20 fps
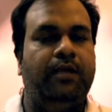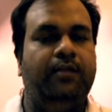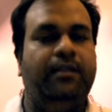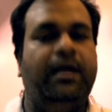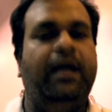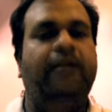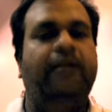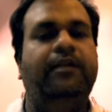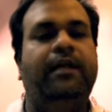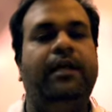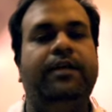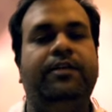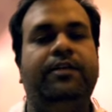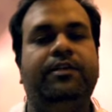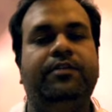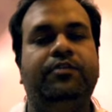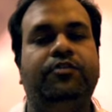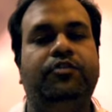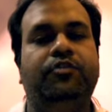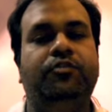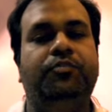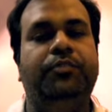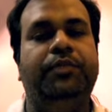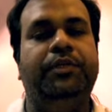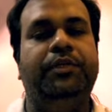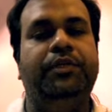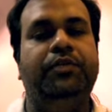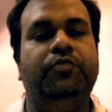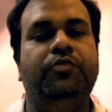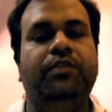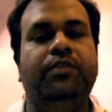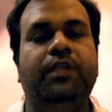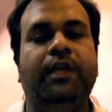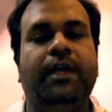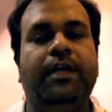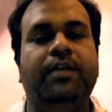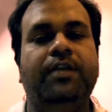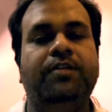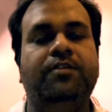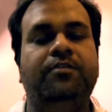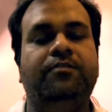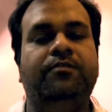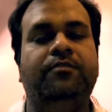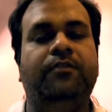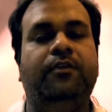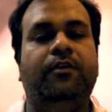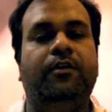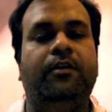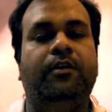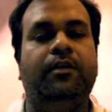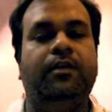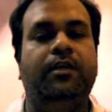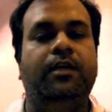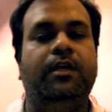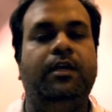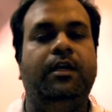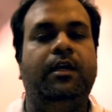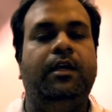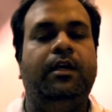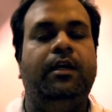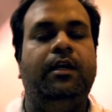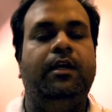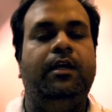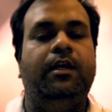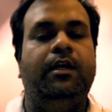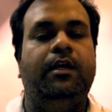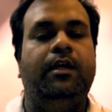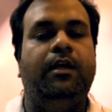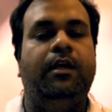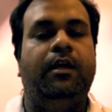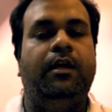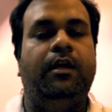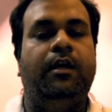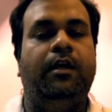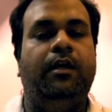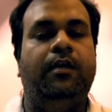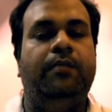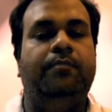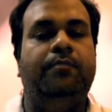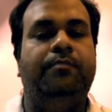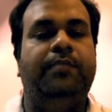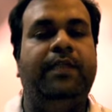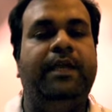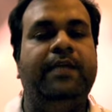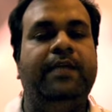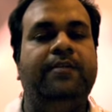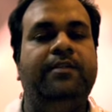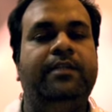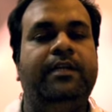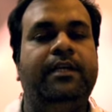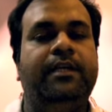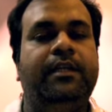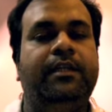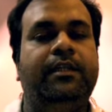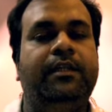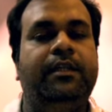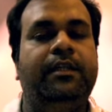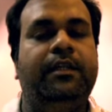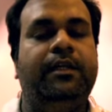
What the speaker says: that direction should be utilized for placing